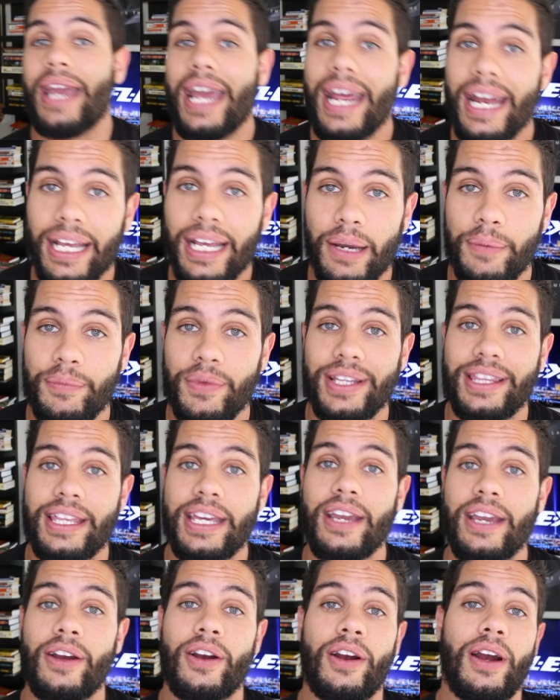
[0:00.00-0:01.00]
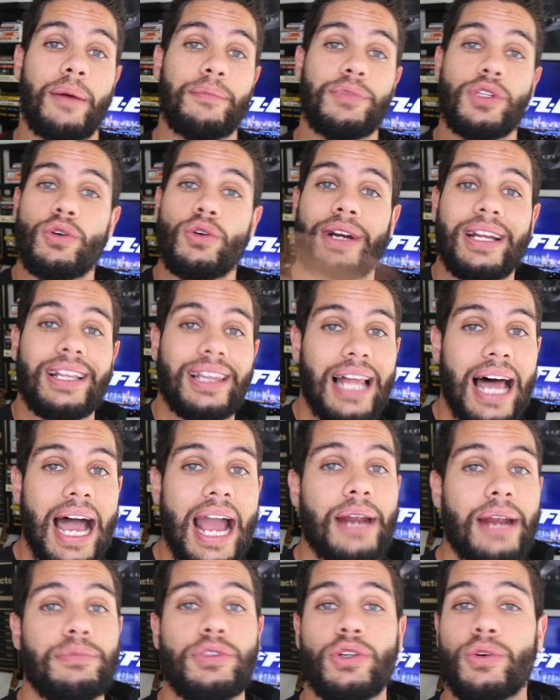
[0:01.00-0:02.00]
hitting them with here, I'm doing it
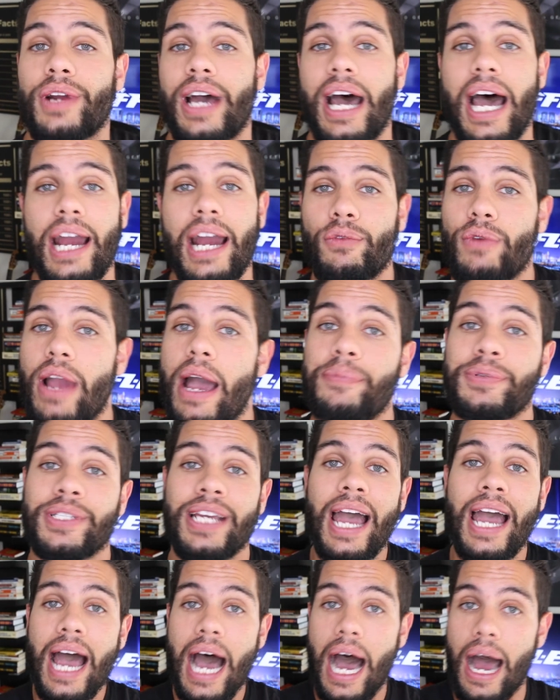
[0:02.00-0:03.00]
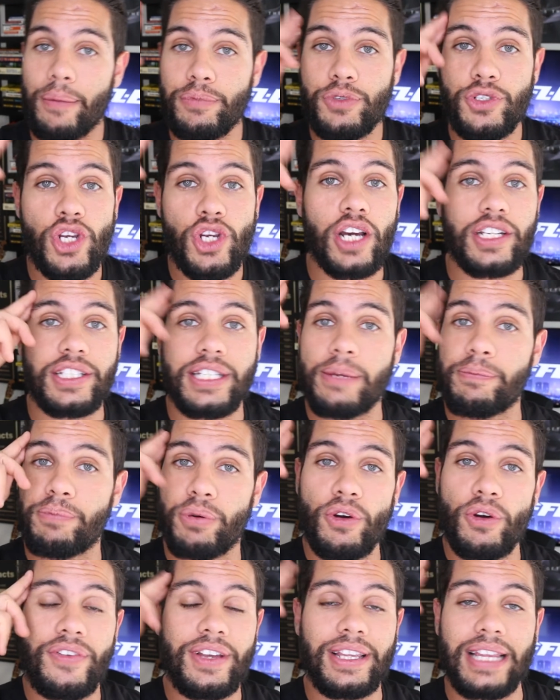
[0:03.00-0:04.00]
light, I'm doing high reps, I'm just
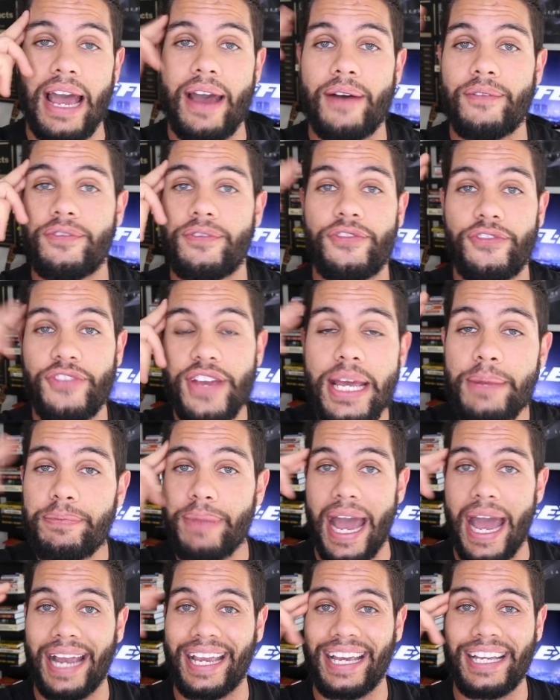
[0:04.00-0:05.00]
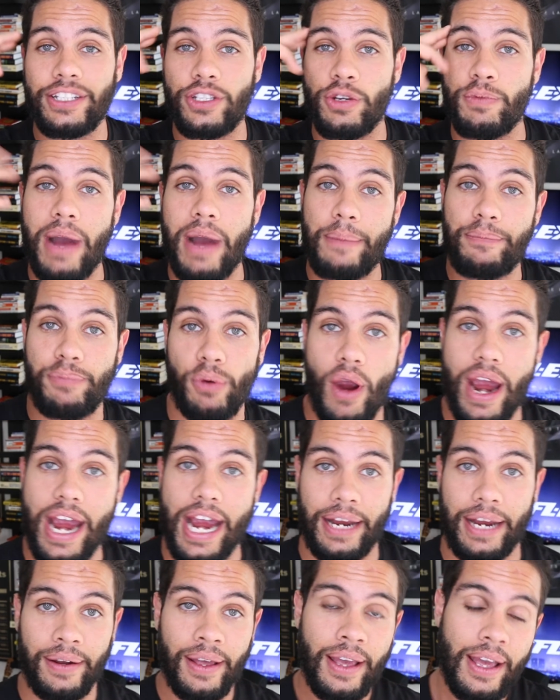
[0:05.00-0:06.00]
improving that feedback into my
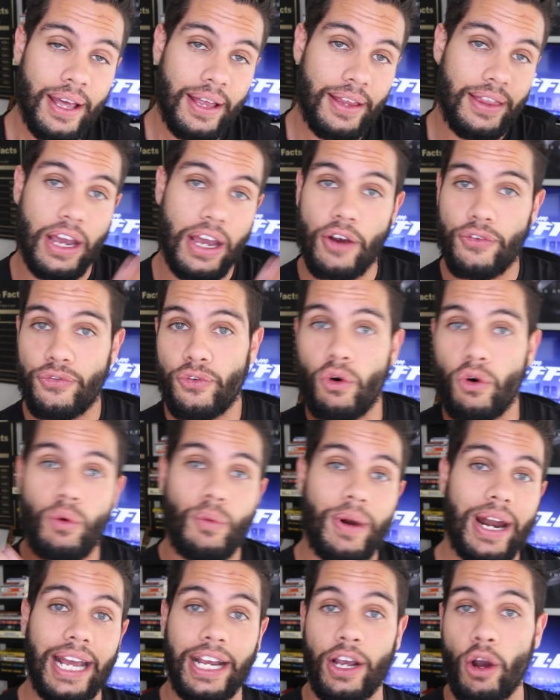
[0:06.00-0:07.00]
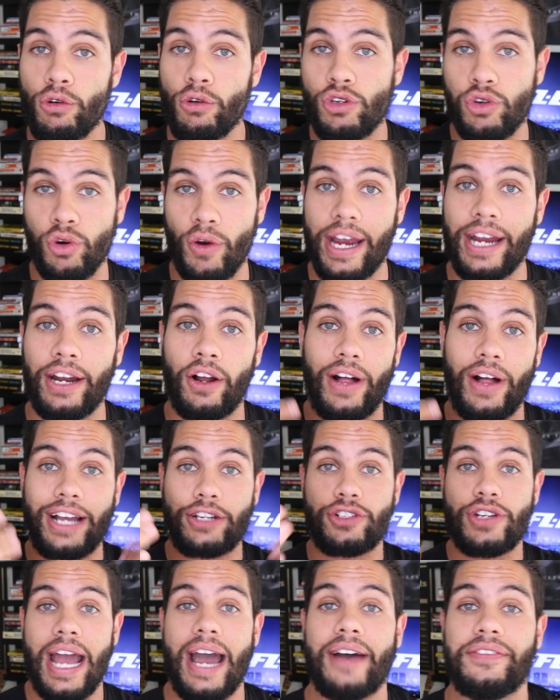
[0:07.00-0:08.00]
brain. Therefore when I go train, I'll
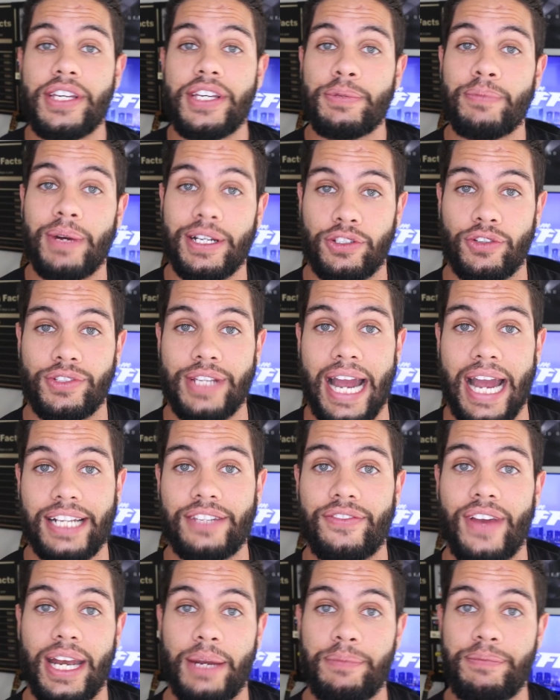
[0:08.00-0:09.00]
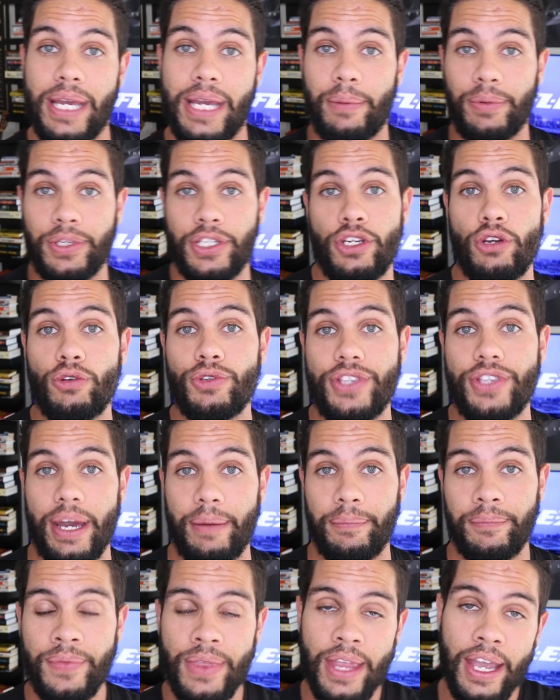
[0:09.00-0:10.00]
actually have these muscles activate and be able to use
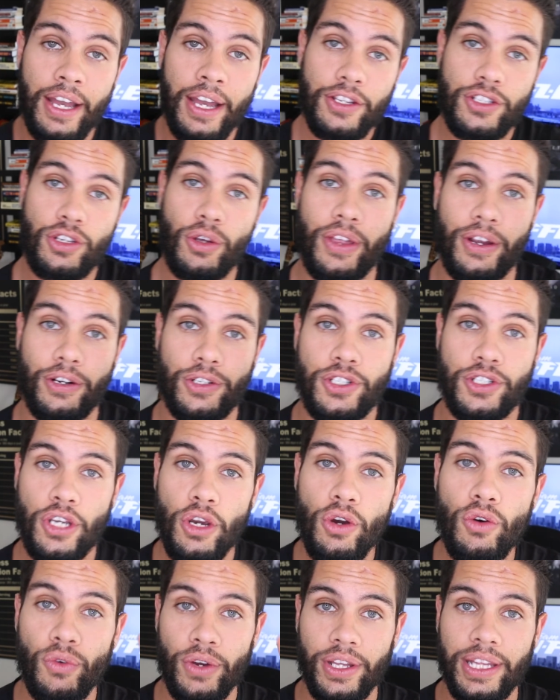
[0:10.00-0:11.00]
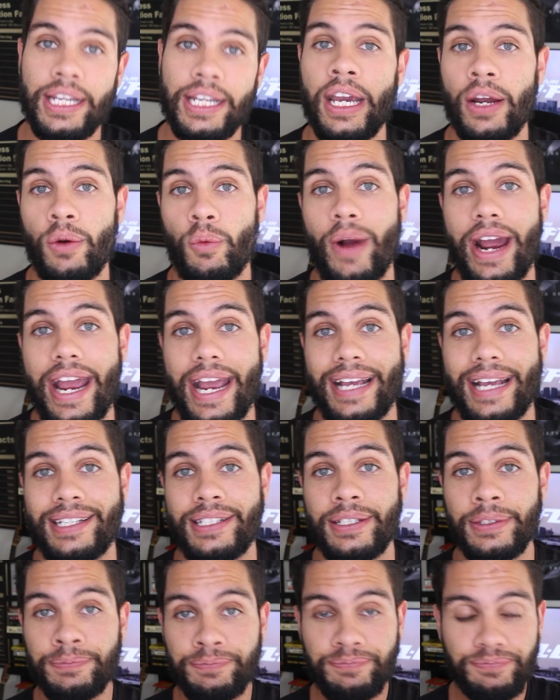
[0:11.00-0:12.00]
them. So there's two really good
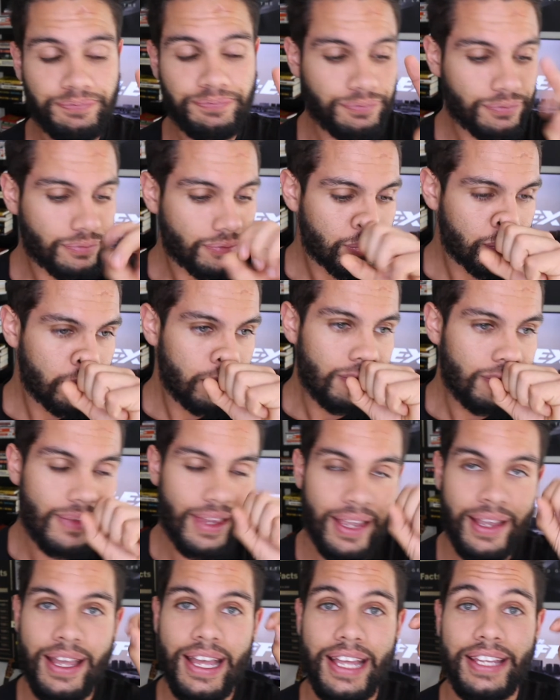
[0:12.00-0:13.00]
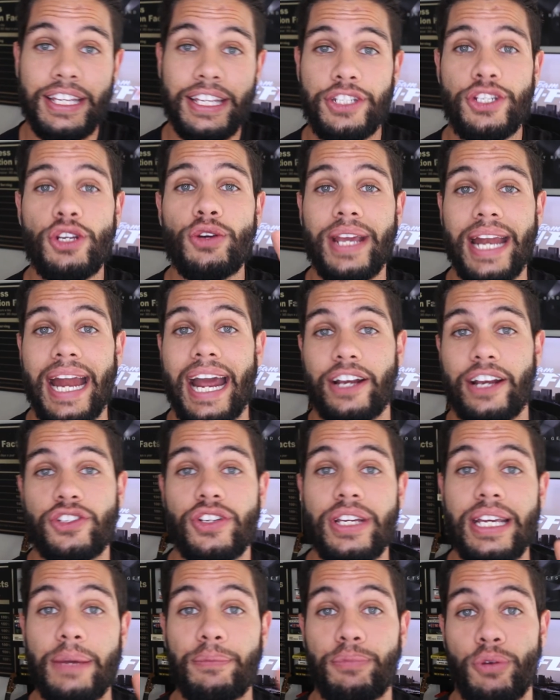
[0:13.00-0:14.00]
ways that you can
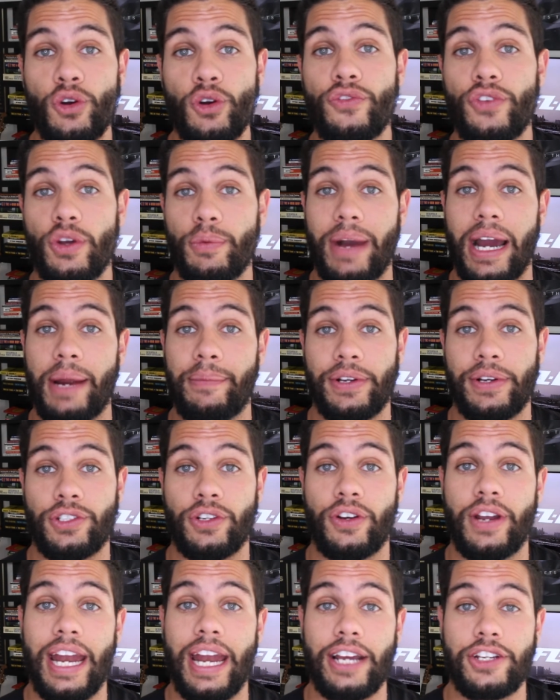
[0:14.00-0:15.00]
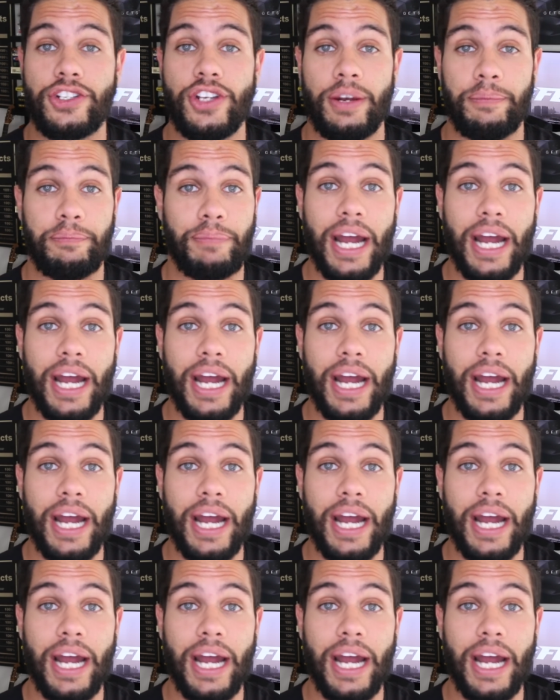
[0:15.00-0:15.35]
actually improve your mind-muscle connection